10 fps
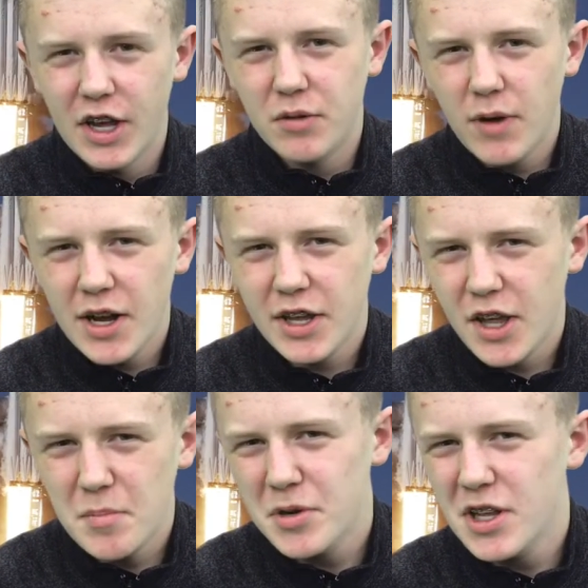a rocket
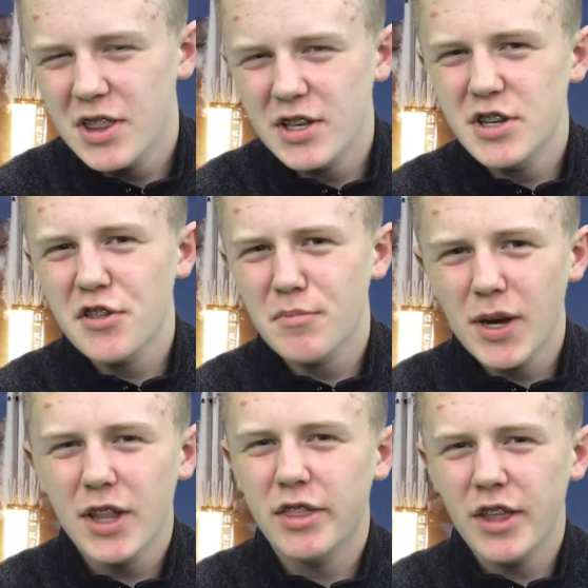company that does
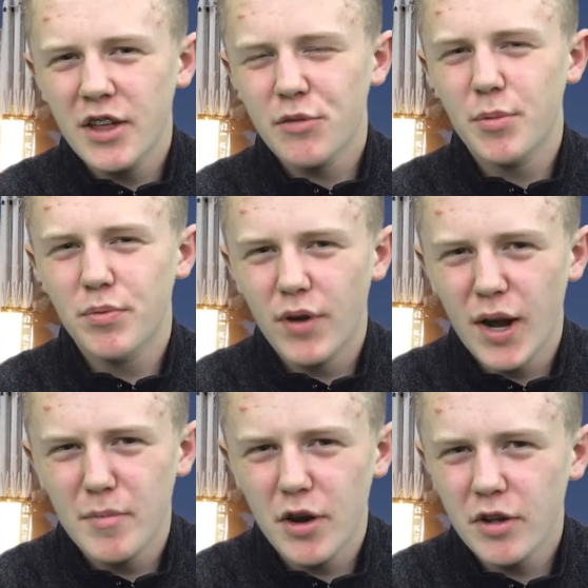many things but
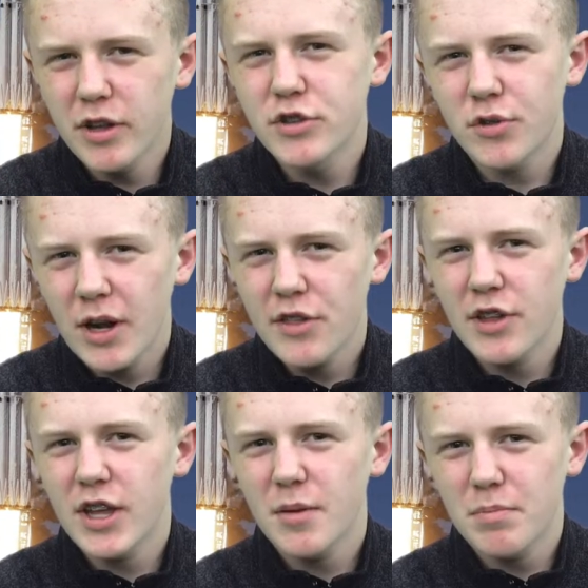primarily tries
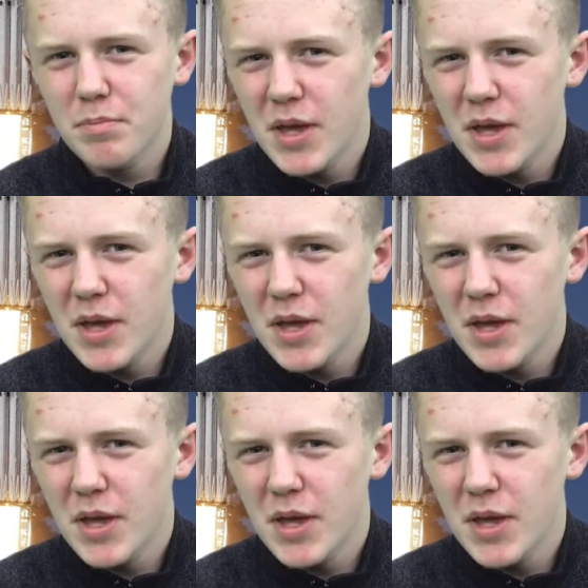to get